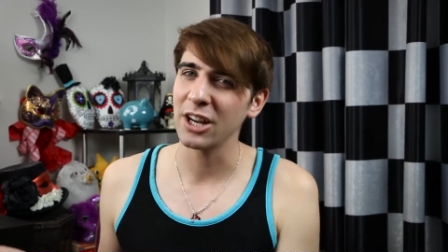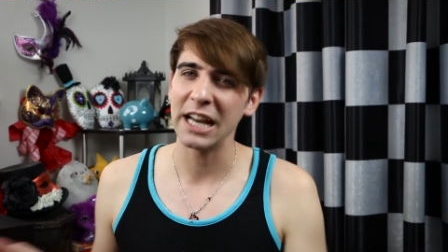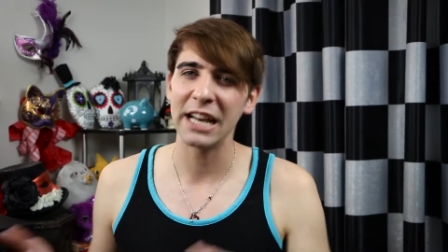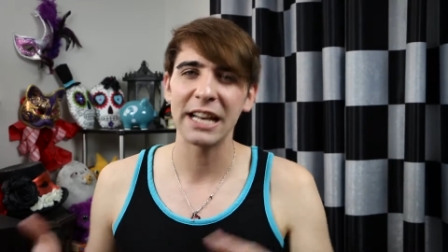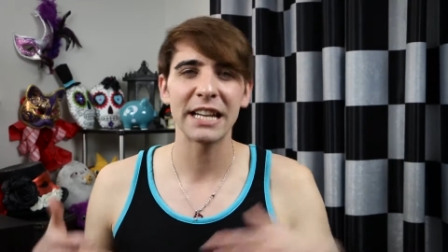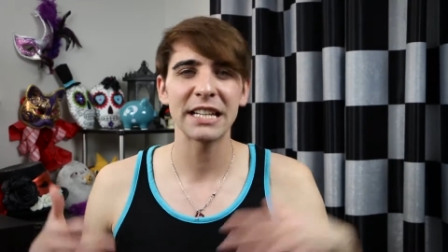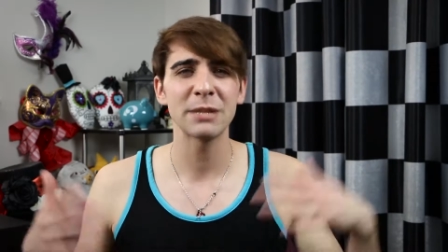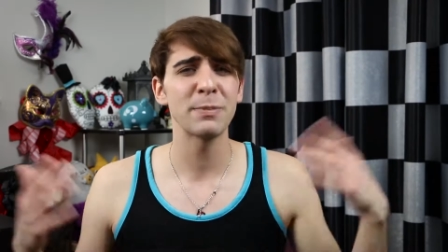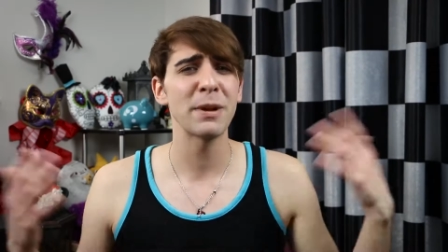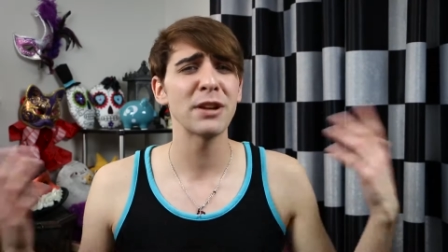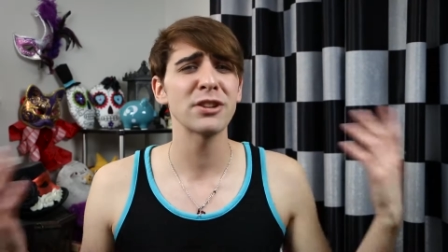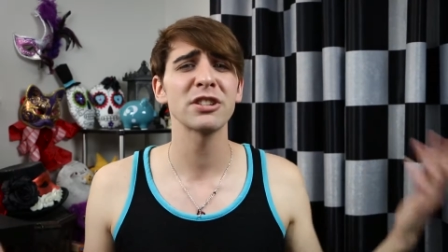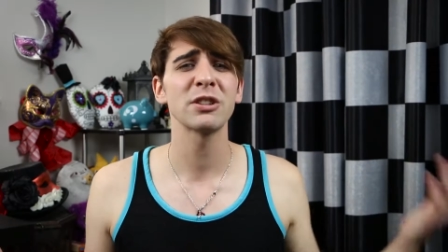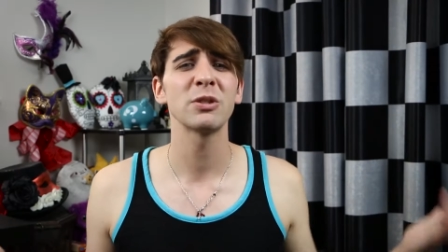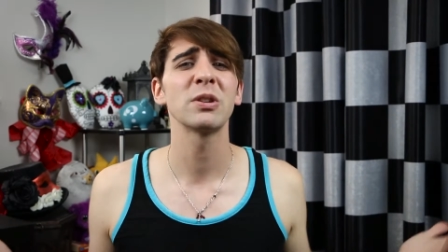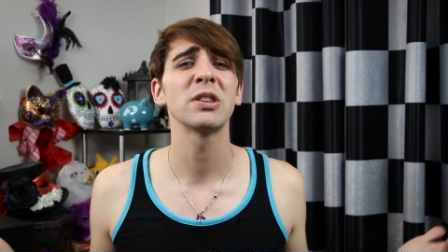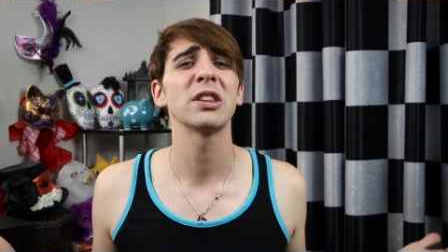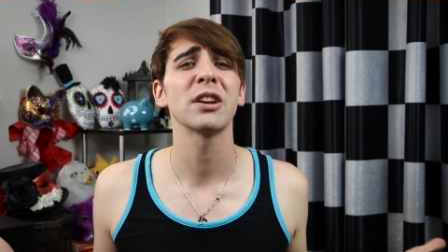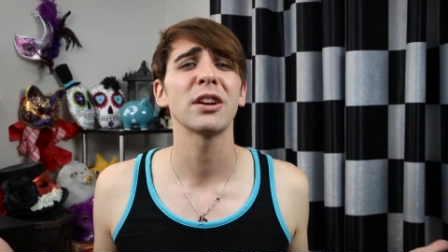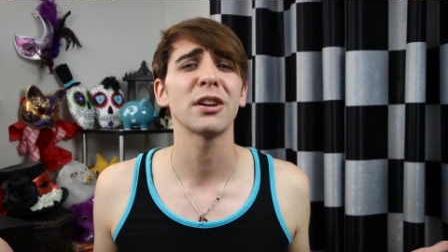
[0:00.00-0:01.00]
And especially
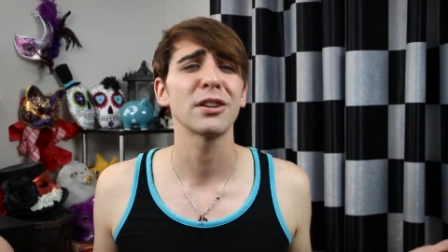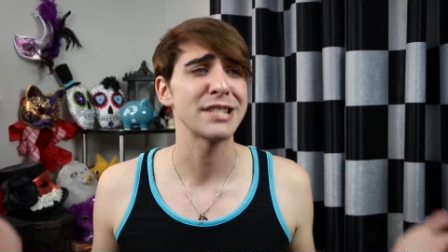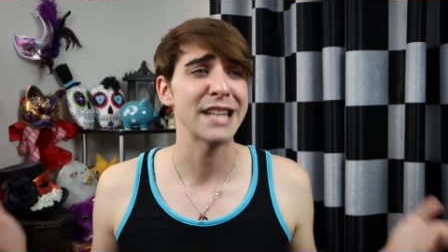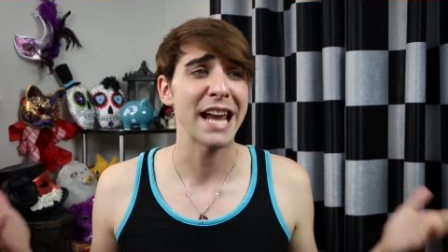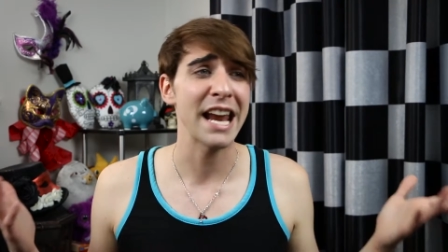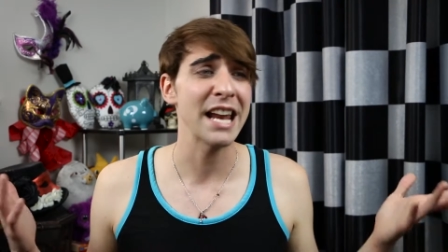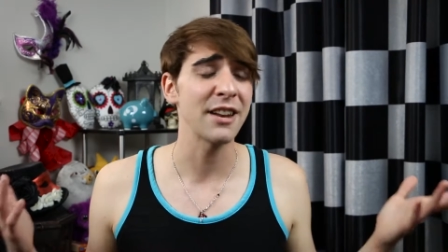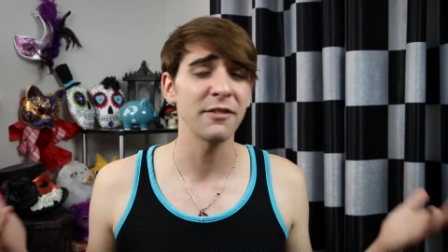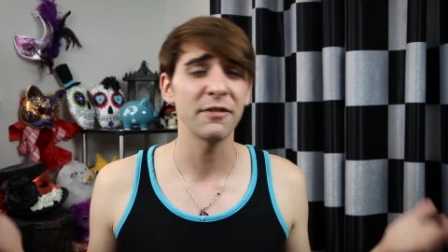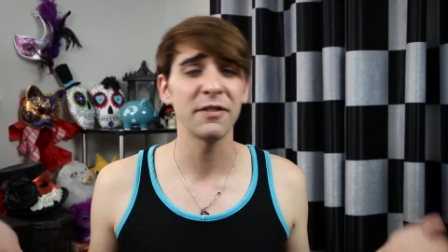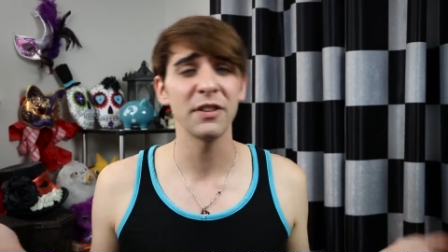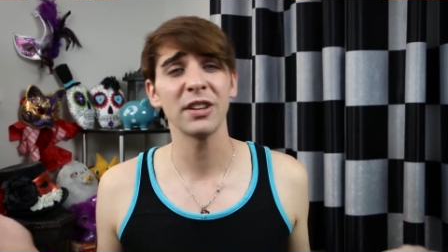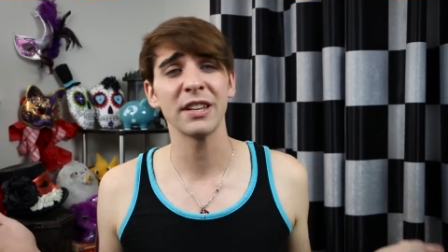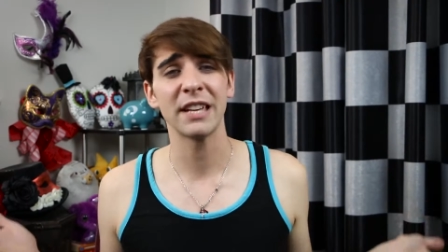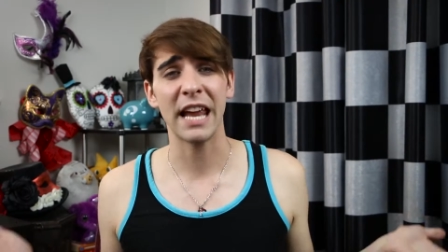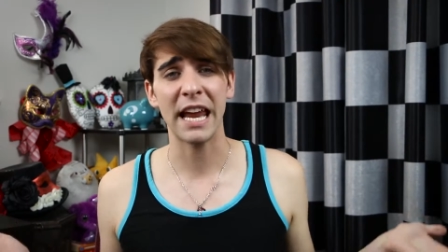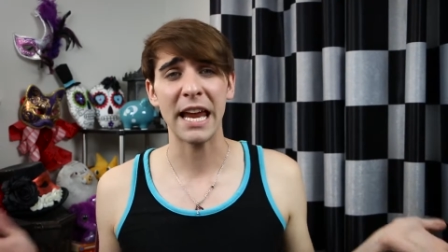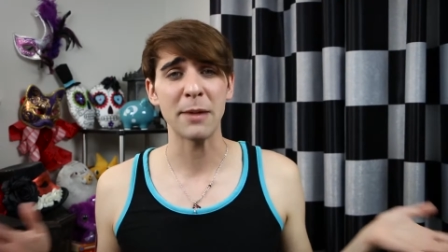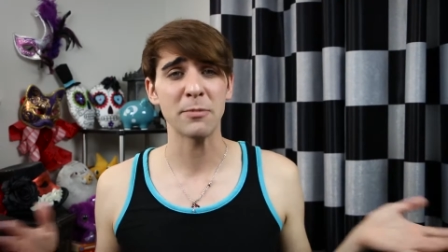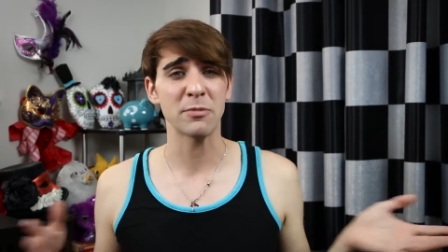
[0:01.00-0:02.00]
when they're Dan and Phil
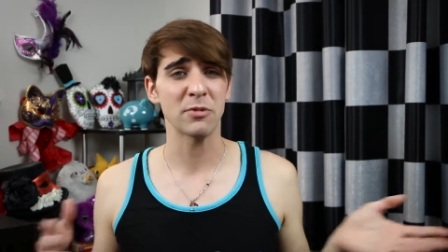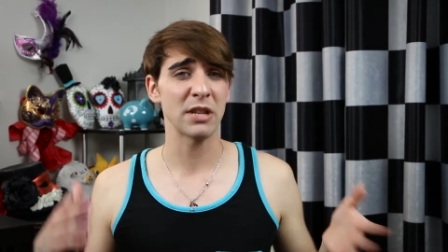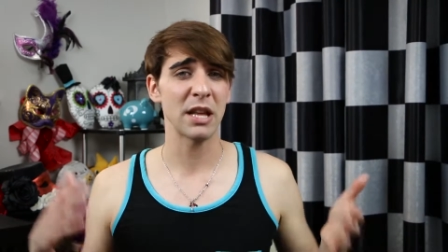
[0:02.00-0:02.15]
games,